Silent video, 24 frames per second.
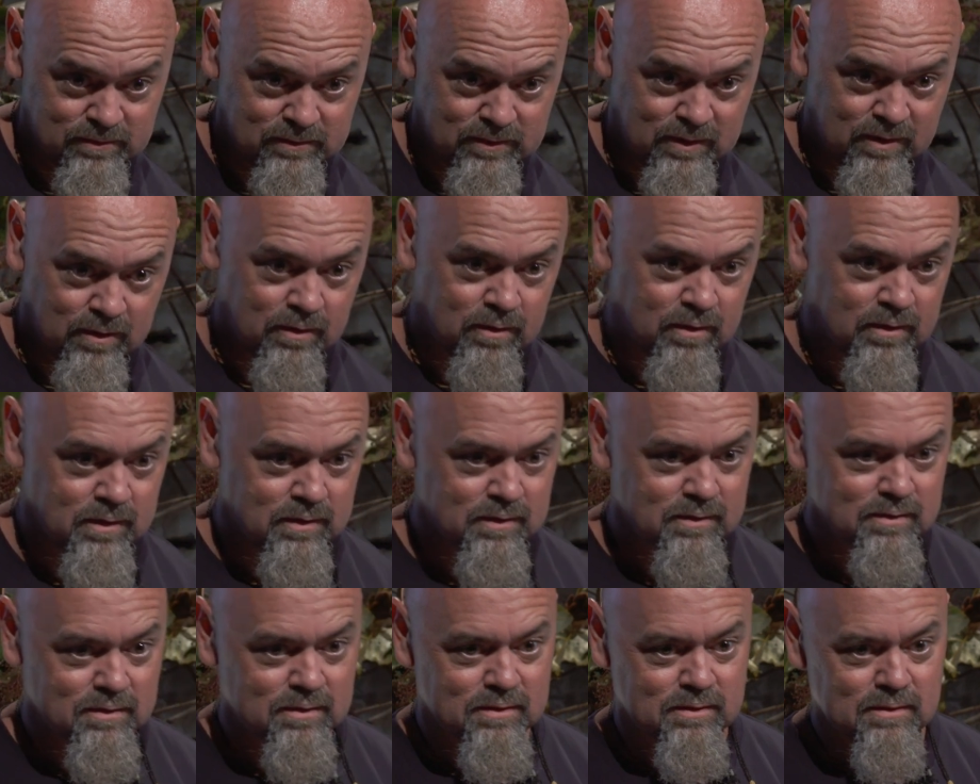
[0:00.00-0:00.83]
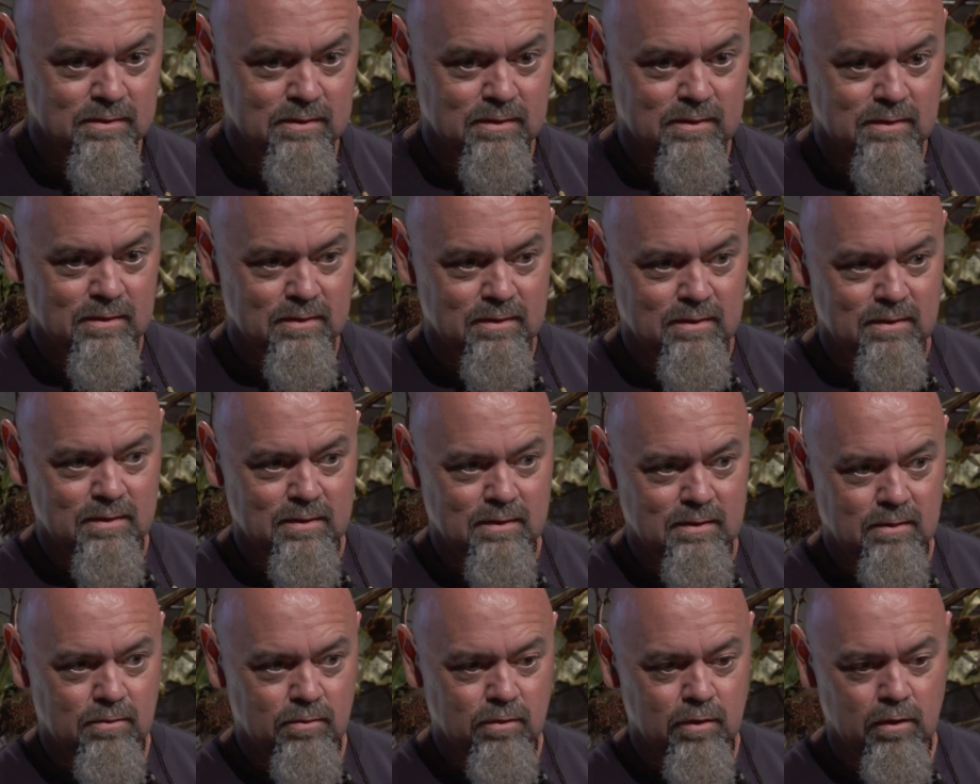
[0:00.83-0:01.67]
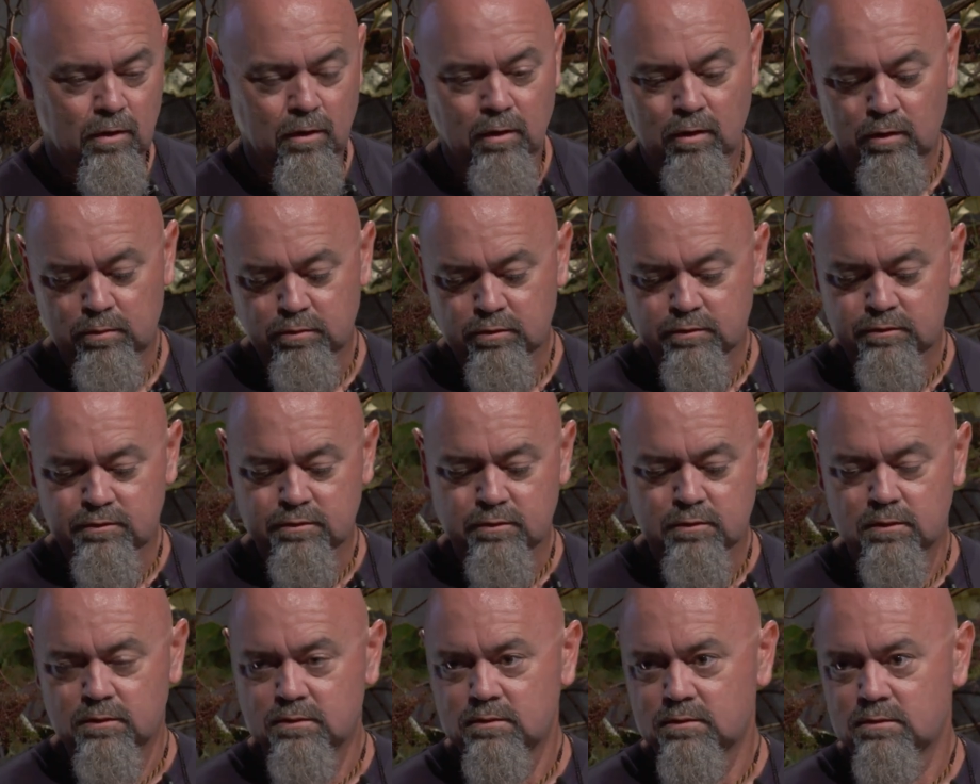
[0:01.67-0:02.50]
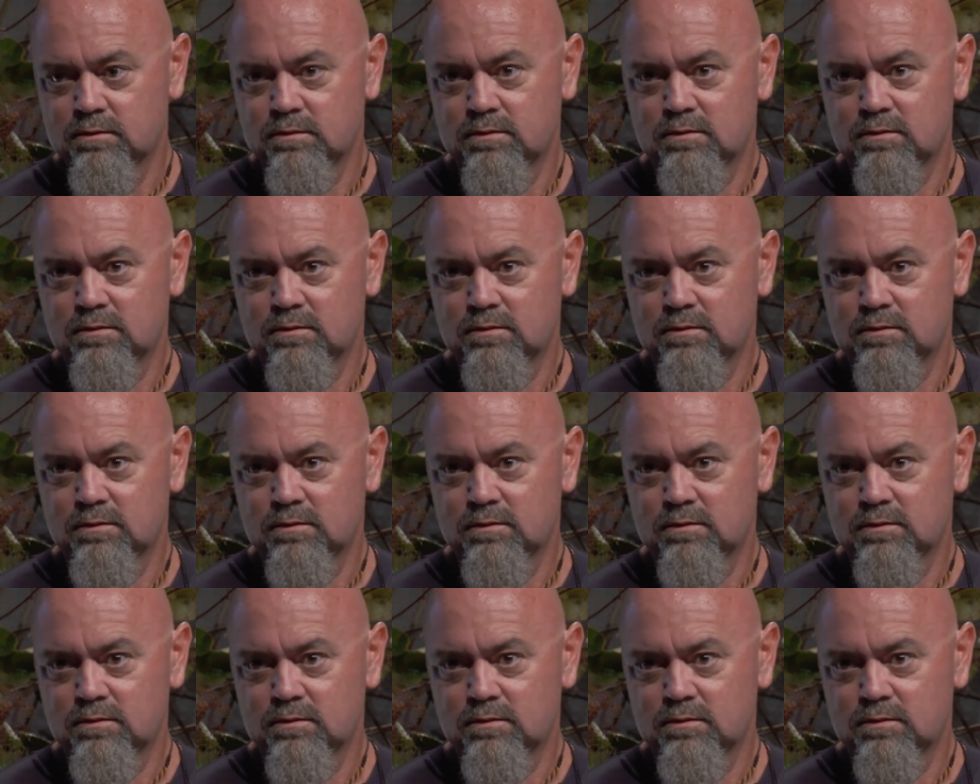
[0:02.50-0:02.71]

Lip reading: God, what a horrible thought.